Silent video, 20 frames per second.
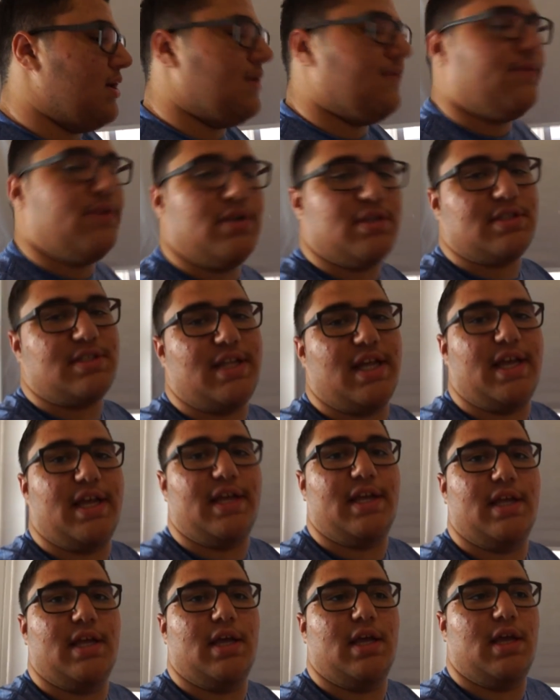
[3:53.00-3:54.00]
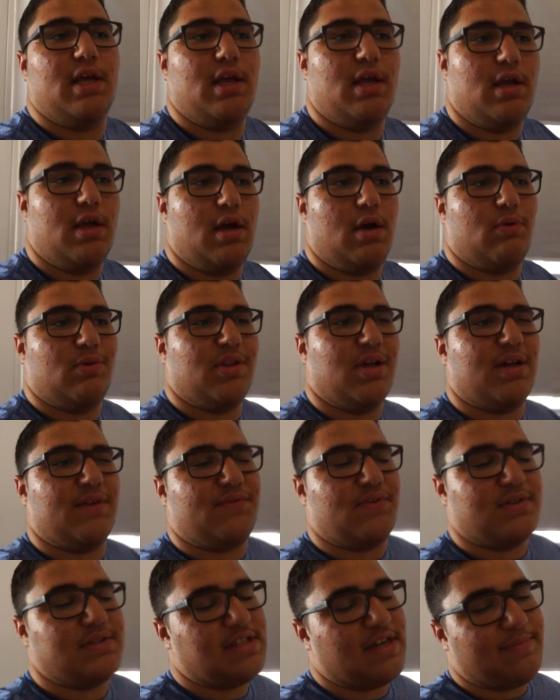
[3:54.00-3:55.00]
first day, well,
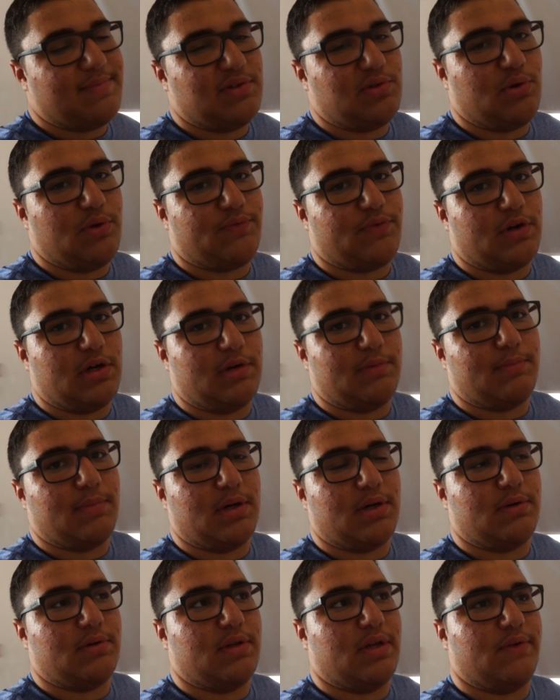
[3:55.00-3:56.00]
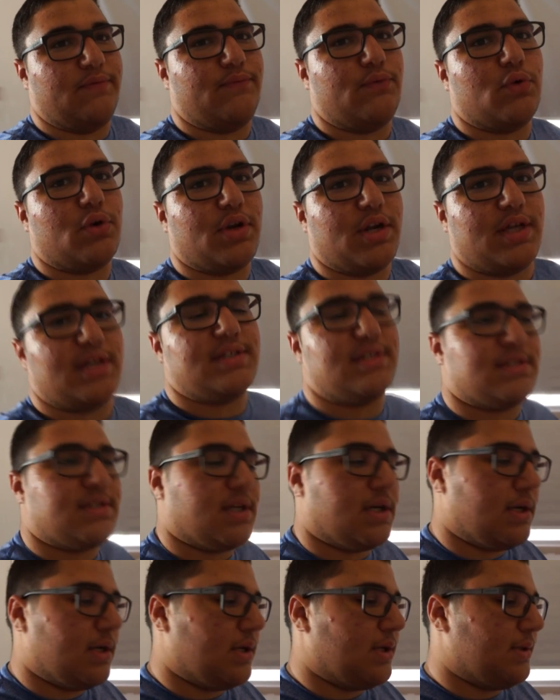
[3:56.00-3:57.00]
not first day. I've been doing it for about now four
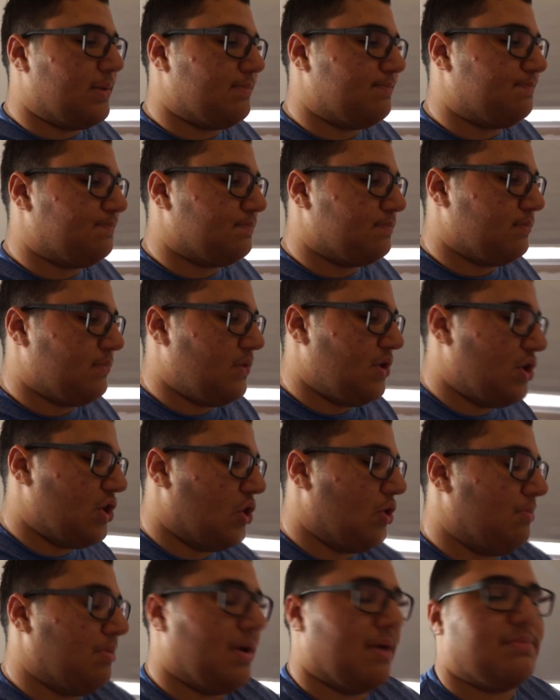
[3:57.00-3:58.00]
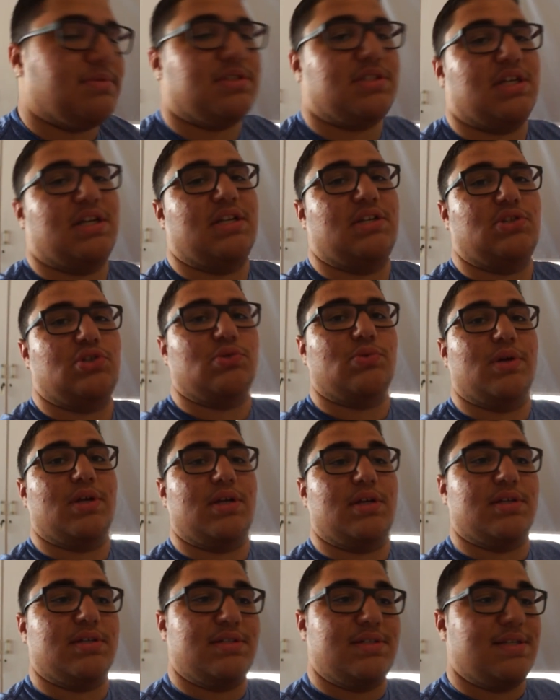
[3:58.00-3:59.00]
days. Um, you know, I'm, I'm just gonna do it
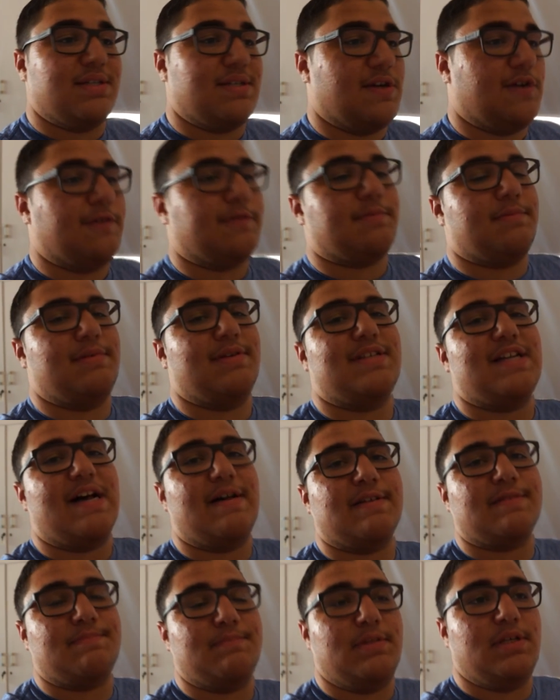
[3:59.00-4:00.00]
because this helps. This helped